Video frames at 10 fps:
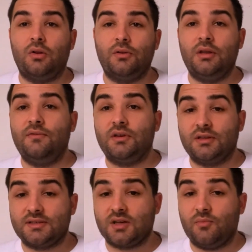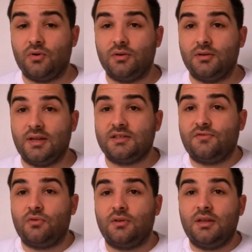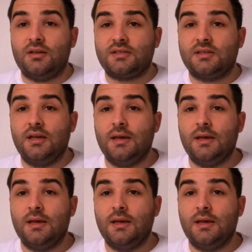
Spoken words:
not even in the summer. That's Fiorentina's.